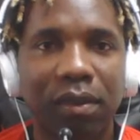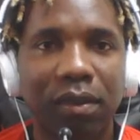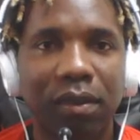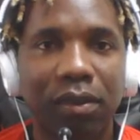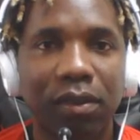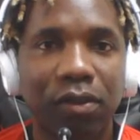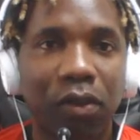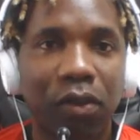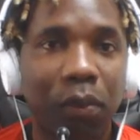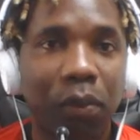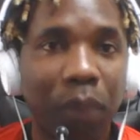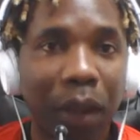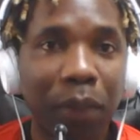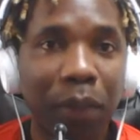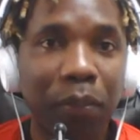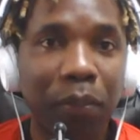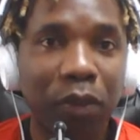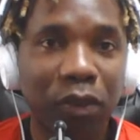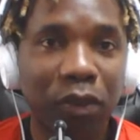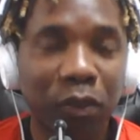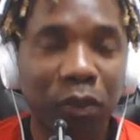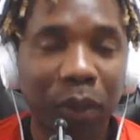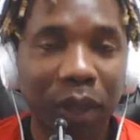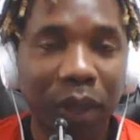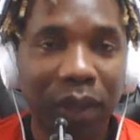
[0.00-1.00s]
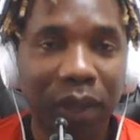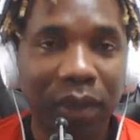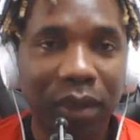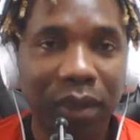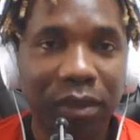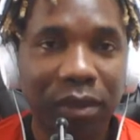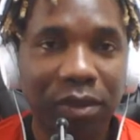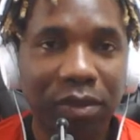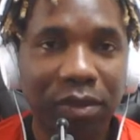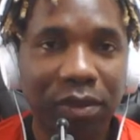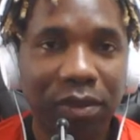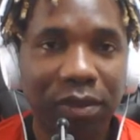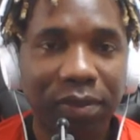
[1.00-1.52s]
From my
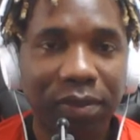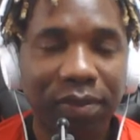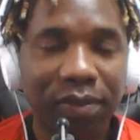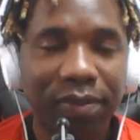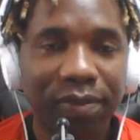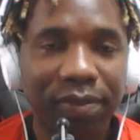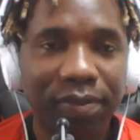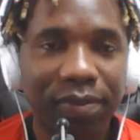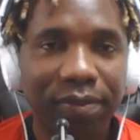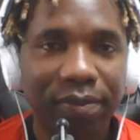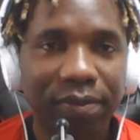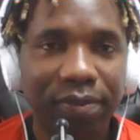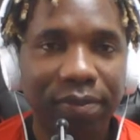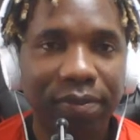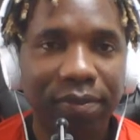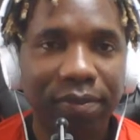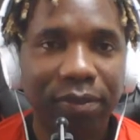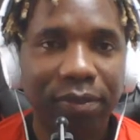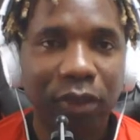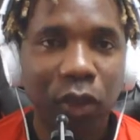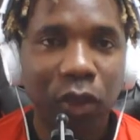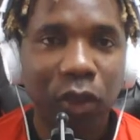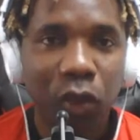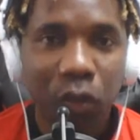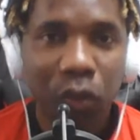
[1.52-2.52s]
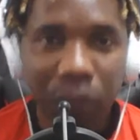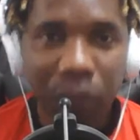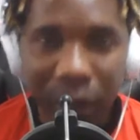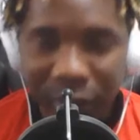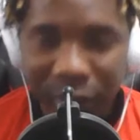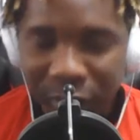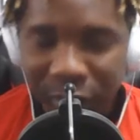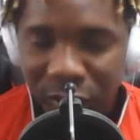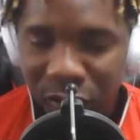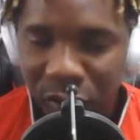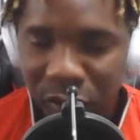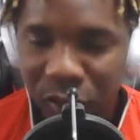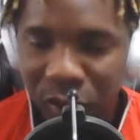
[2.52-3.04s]
perspective, you might
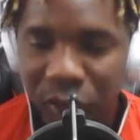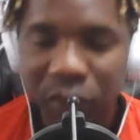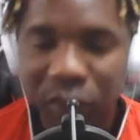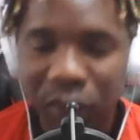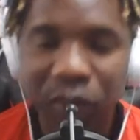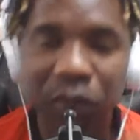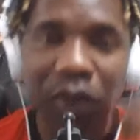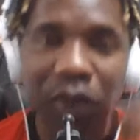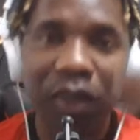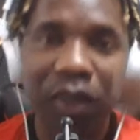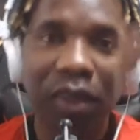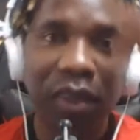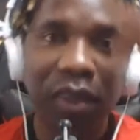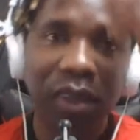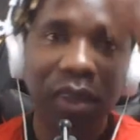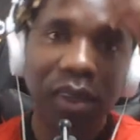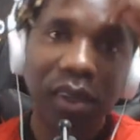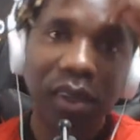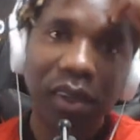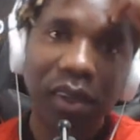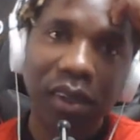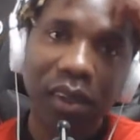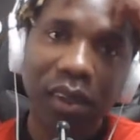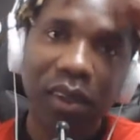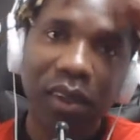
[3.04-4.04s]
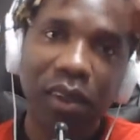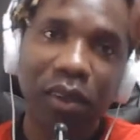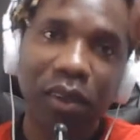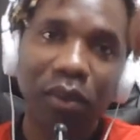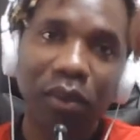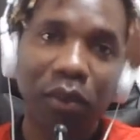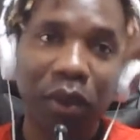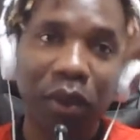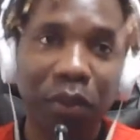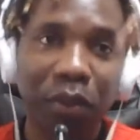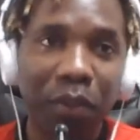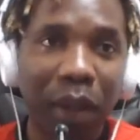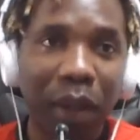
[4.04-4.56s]
disagree with
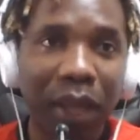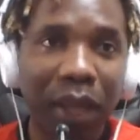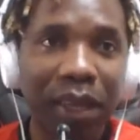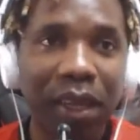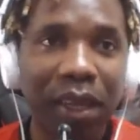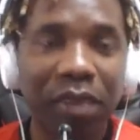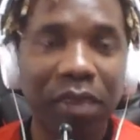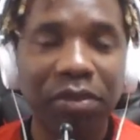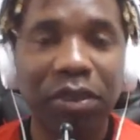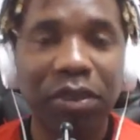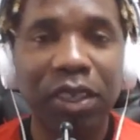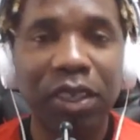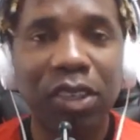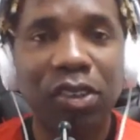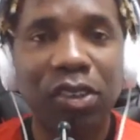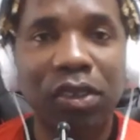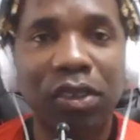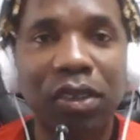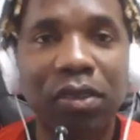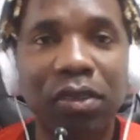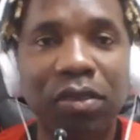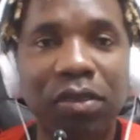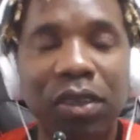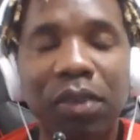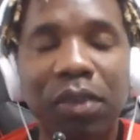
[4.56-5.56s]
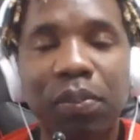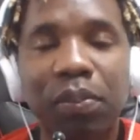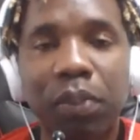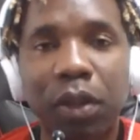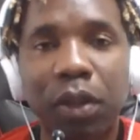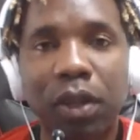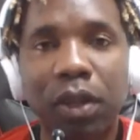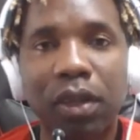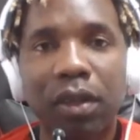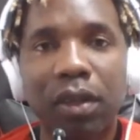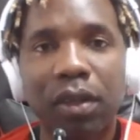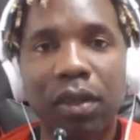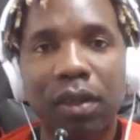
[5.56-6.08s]
my definition of it,
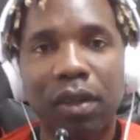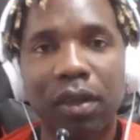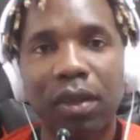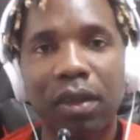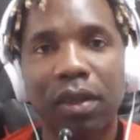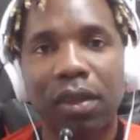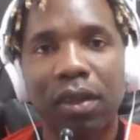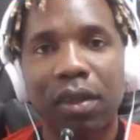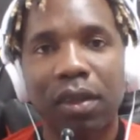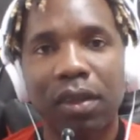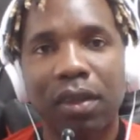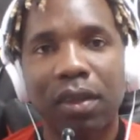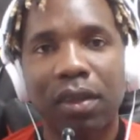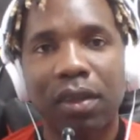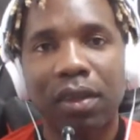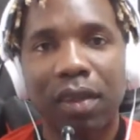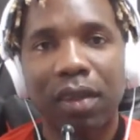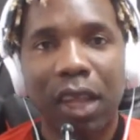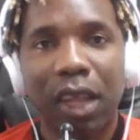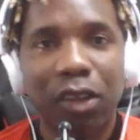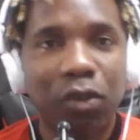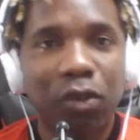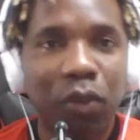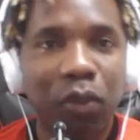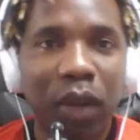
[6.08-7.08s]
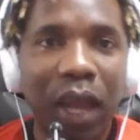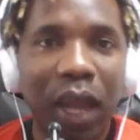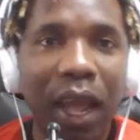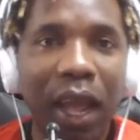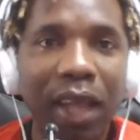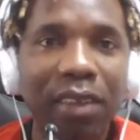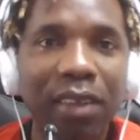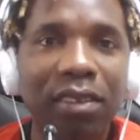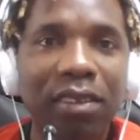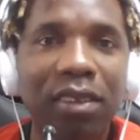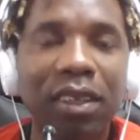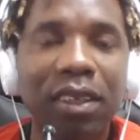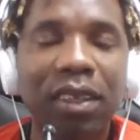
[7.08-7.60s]
but that's what
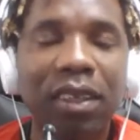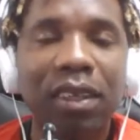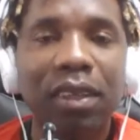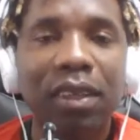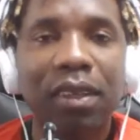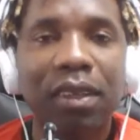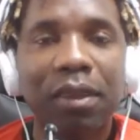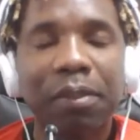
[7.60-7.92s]
I see.